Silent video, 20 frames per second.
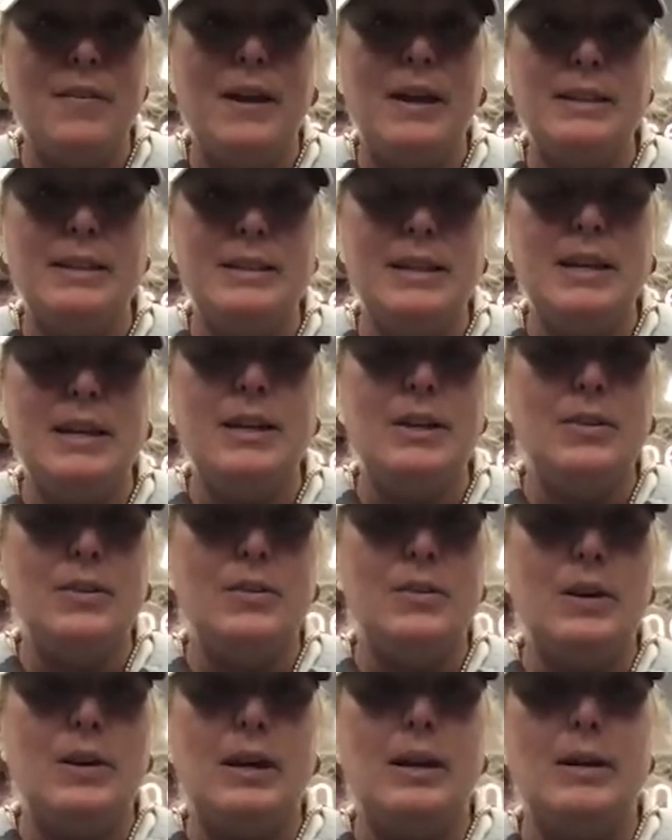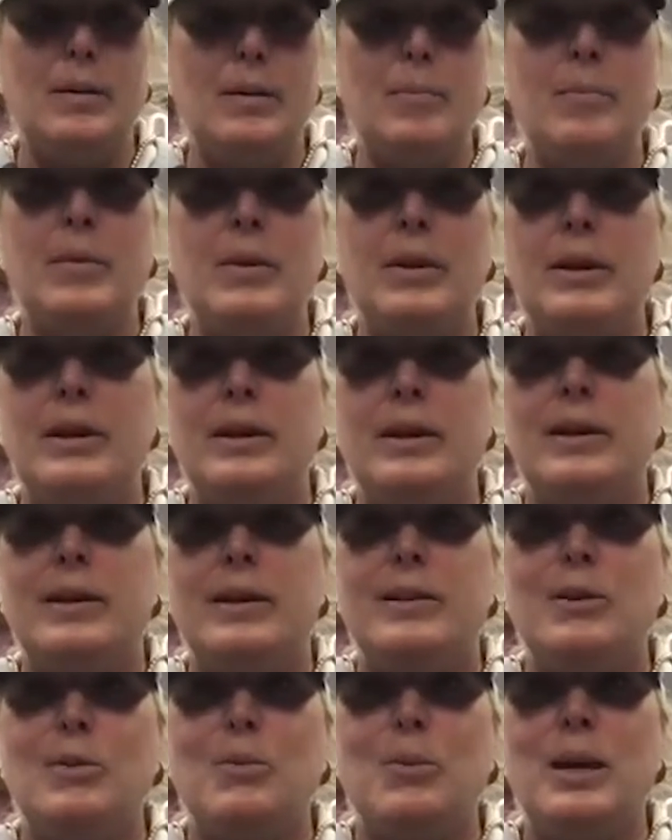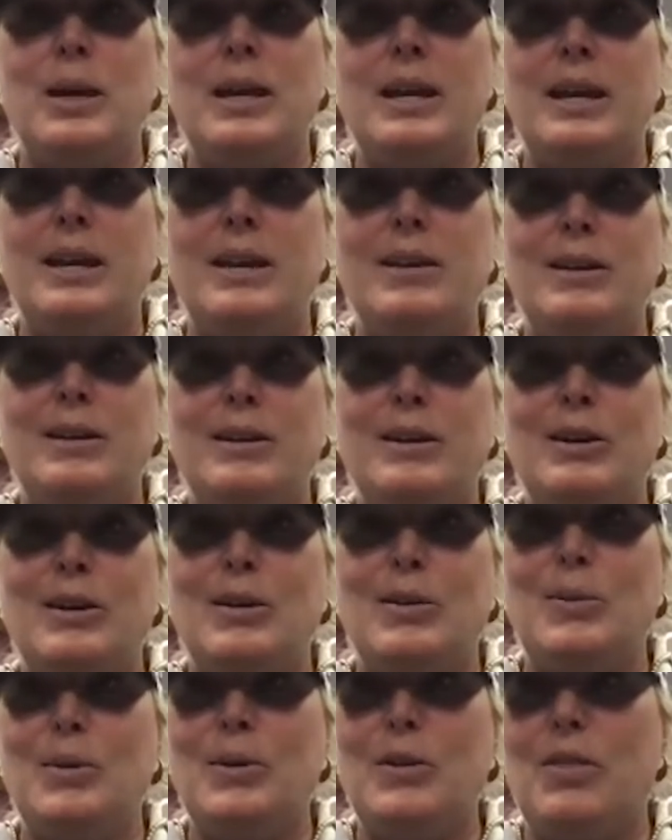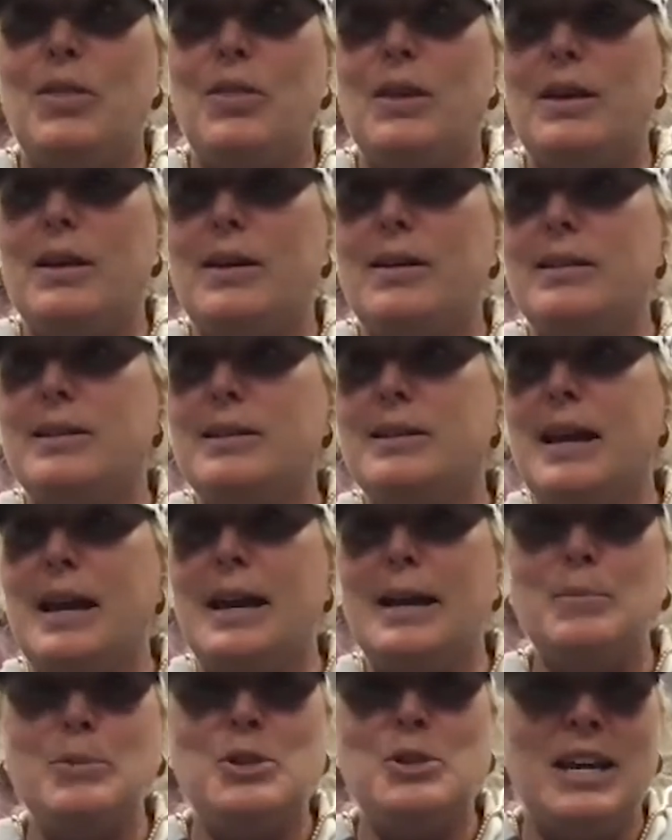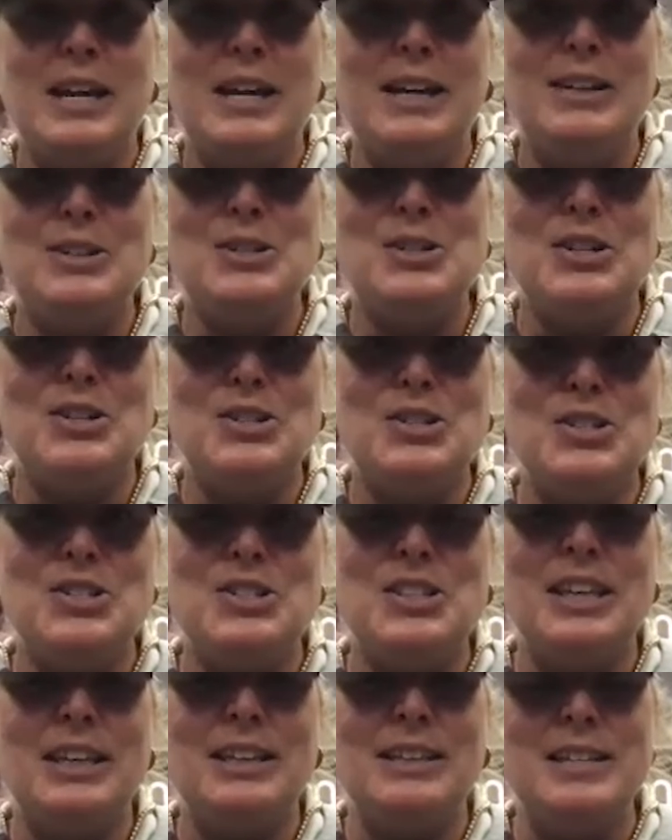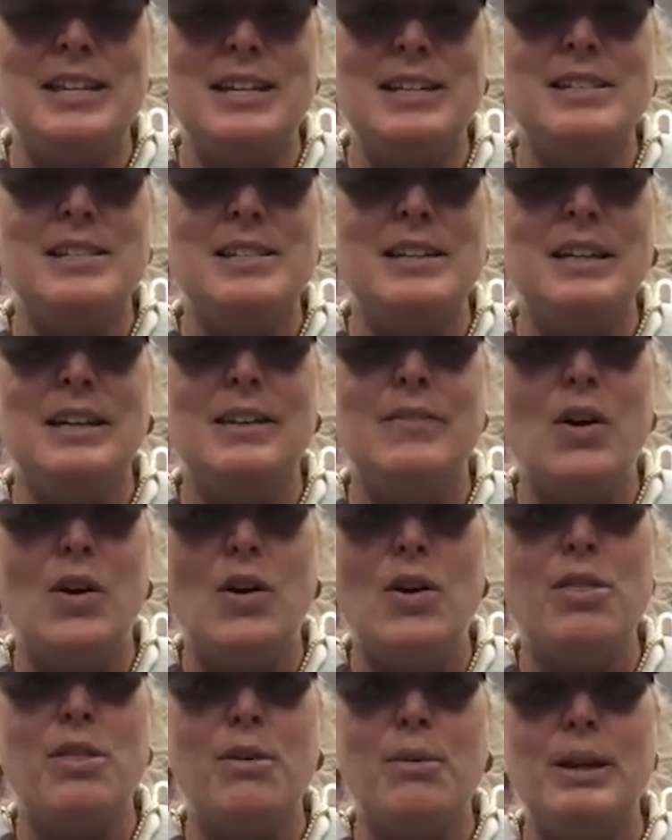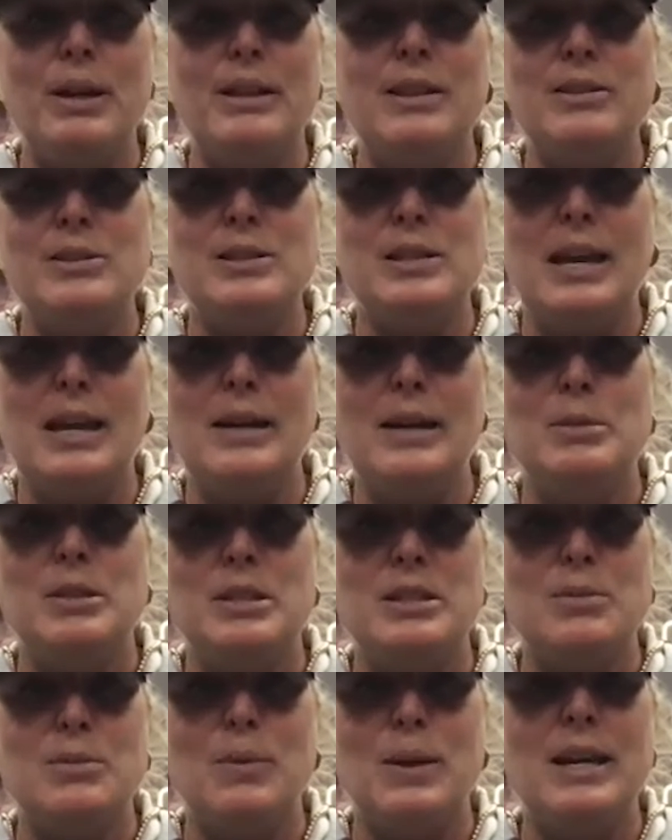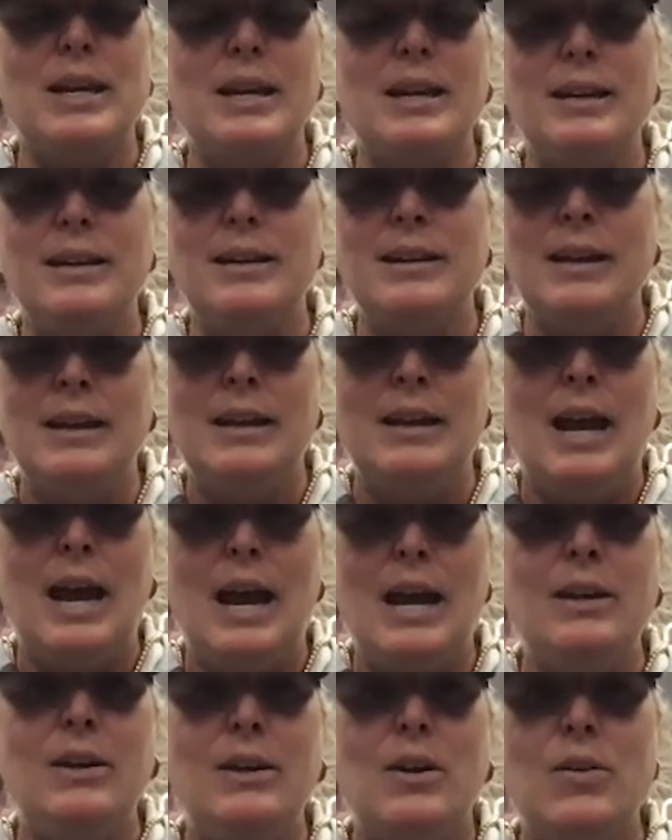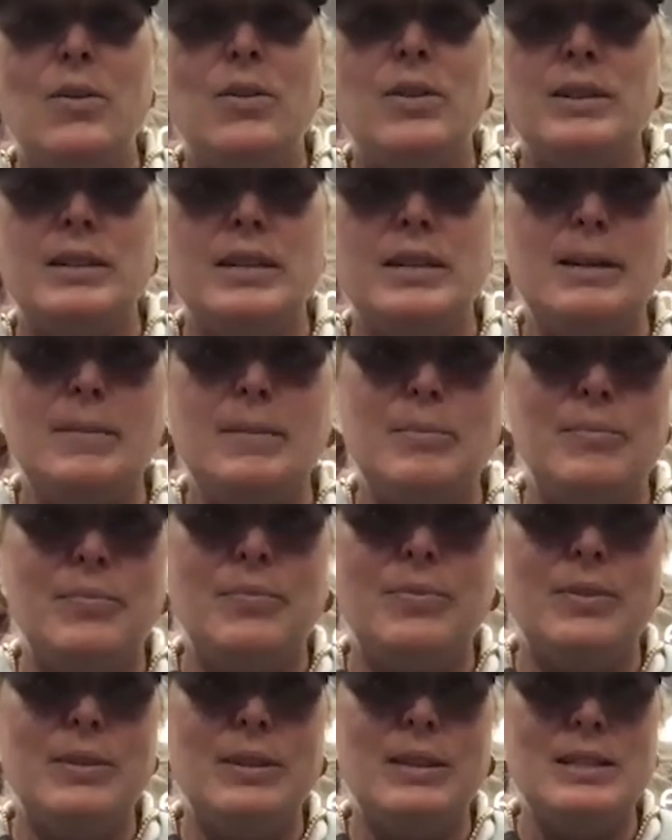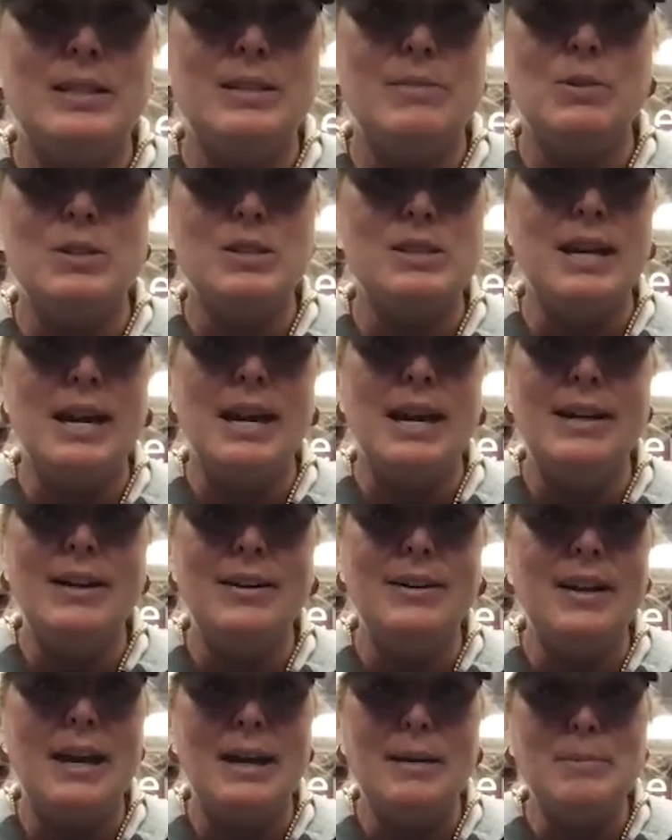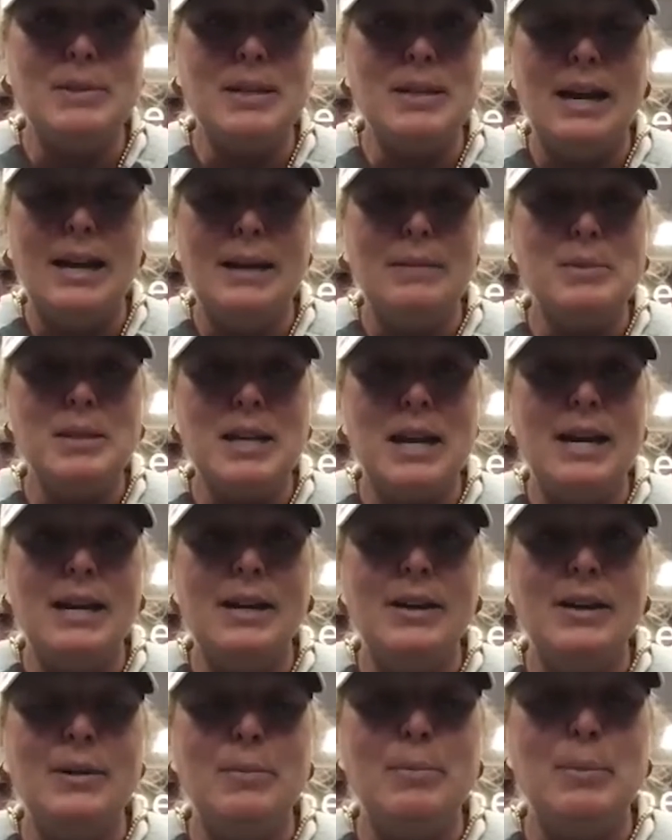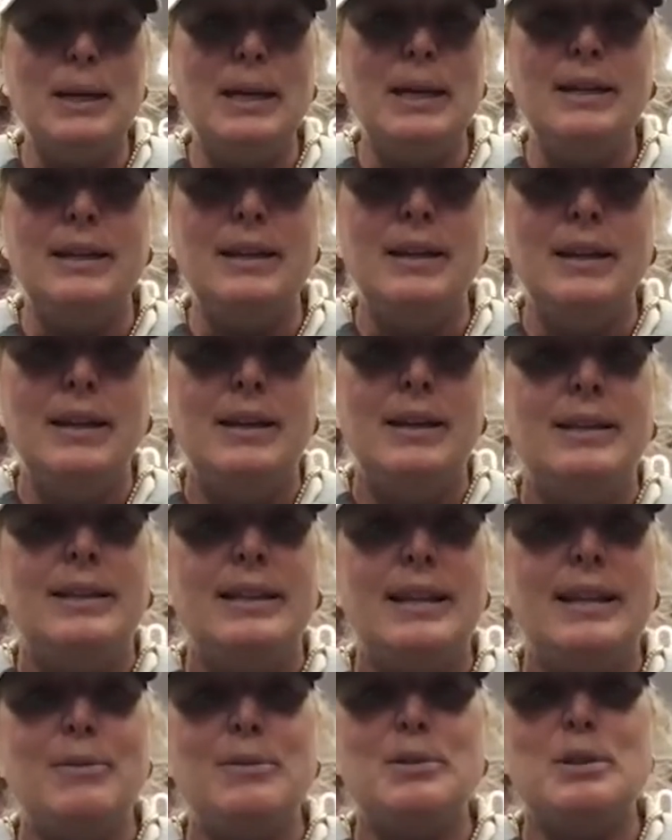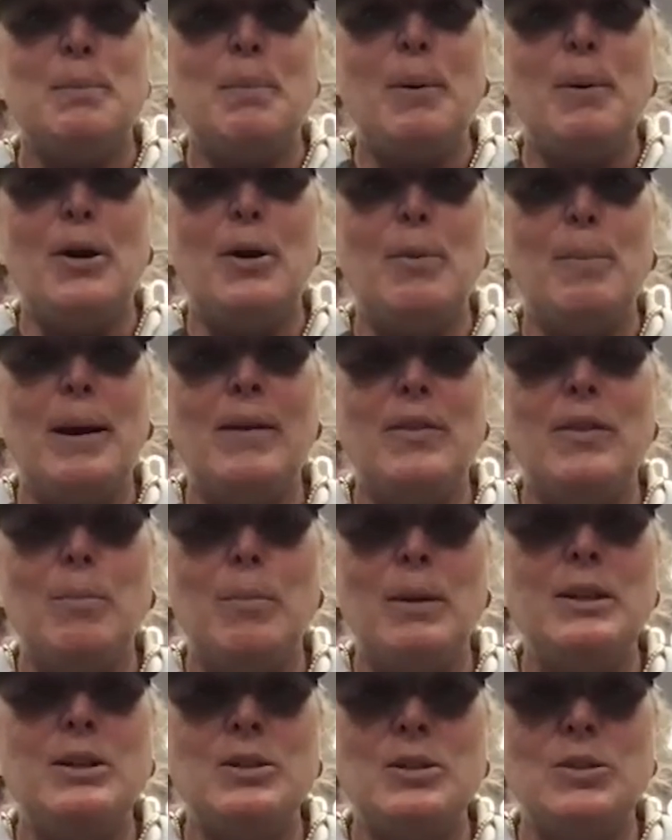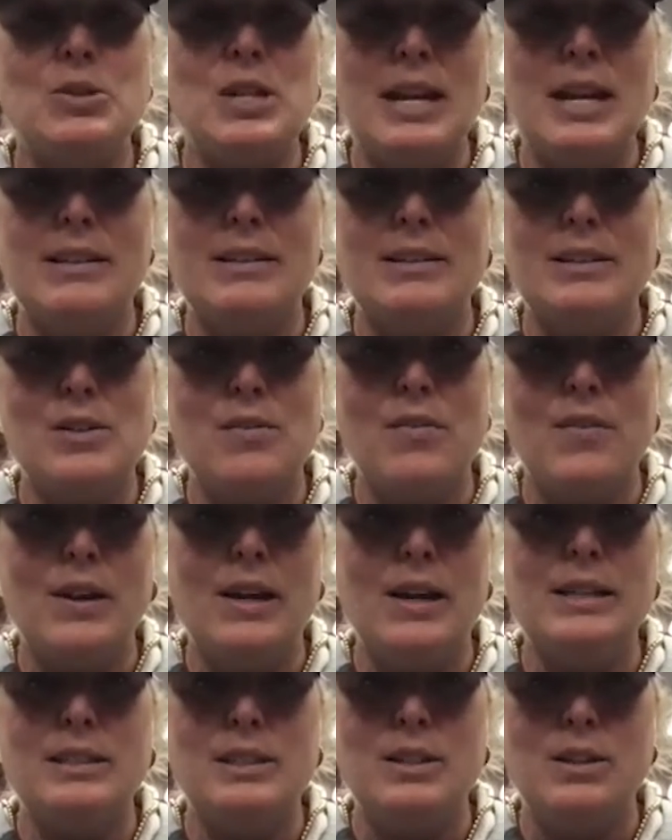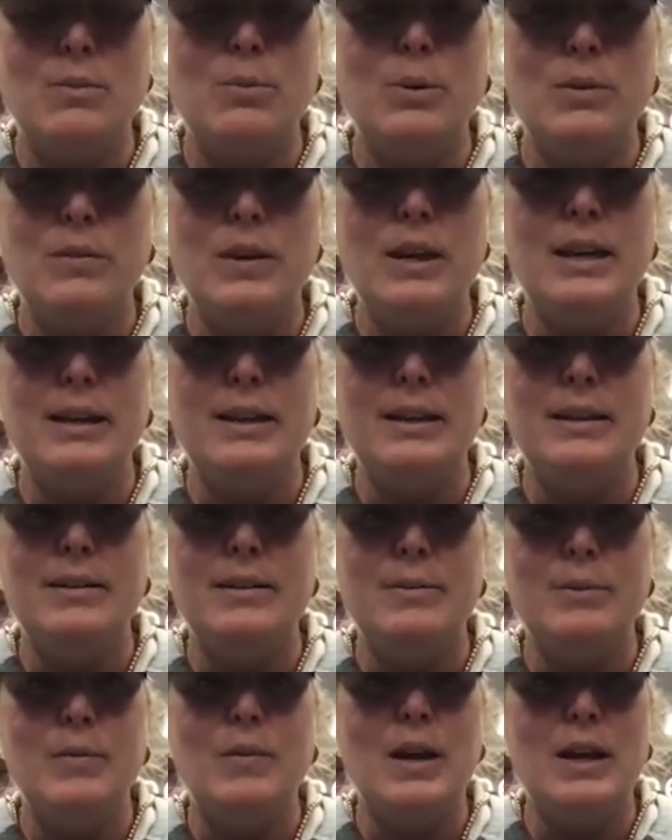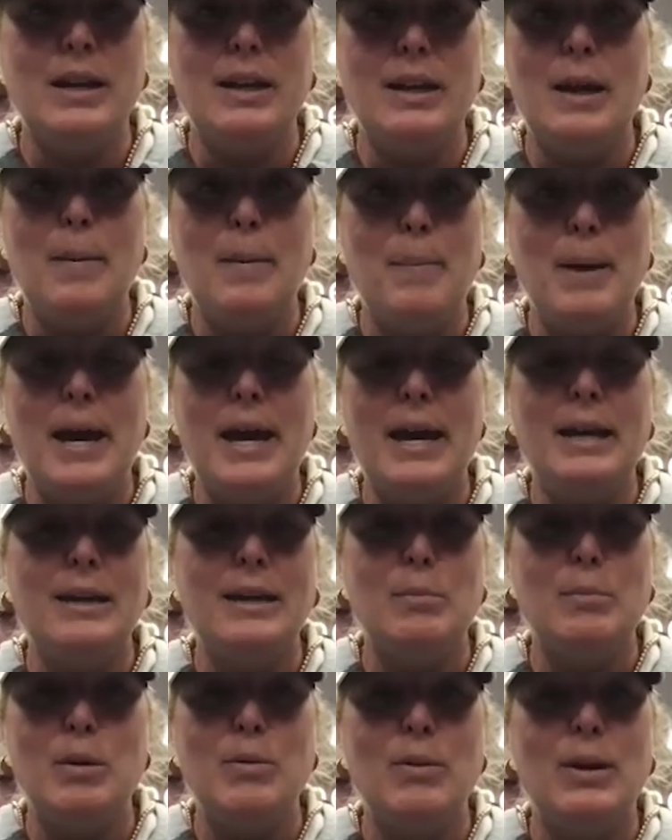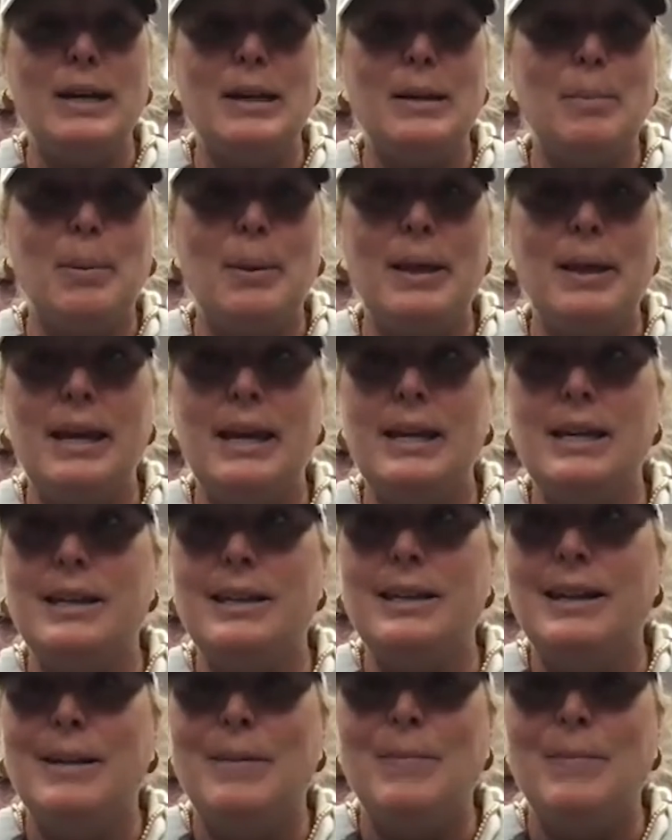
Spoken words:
I tell you, the weekend, you know, with the time change and just the intensity of all three of those games this weekend, I know the team was tired. I'm tired, but that was the part about the mental challenge for us. We've got to come back and be ready to play.